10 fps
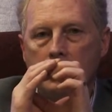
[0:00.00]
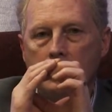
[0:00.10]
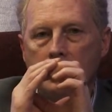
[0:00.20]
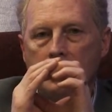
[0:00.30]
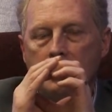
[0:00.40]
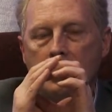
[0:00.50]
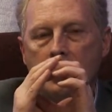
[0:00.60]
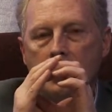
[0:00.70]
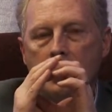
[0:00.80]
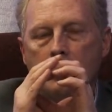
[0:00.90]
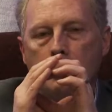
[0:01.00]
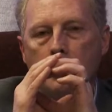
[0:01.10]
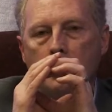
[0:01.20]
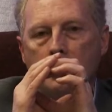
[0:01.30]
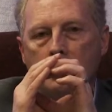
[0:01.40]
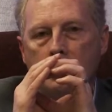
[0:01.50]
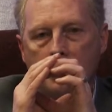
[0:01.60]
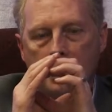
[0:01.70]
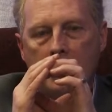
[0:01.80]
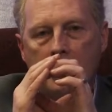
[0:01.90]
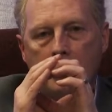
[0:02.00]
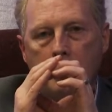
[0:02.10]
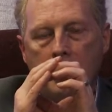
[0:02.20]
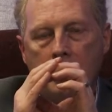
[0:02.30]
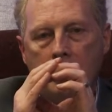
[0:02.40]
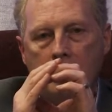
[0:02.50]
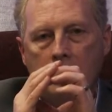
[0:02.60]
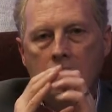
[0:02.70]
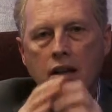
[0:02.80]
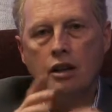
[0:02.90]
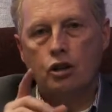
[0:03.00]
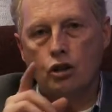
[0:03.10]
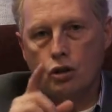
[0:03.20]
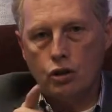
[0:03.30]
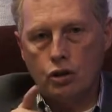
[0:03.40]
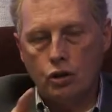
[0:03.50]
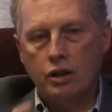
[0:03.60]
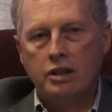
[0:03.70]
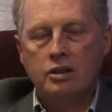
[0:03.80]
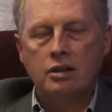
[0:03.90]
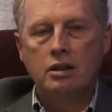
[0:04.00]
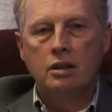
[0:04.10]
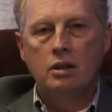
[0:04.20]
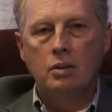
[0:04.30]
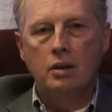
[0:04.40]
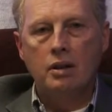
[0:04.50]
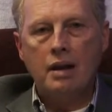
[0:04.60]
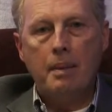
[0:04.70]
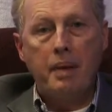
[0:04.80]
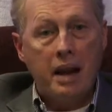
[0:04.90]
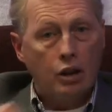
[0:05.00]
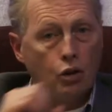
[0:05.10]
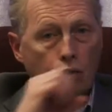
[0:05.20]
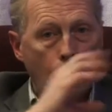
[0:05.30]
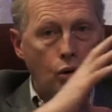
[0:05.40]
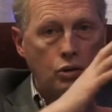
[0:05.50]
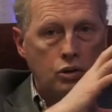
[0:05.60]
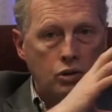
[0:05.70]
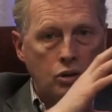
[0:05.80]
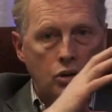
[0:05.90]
But you see, the key component is you're going to get pain. It's your choice whether that pain grows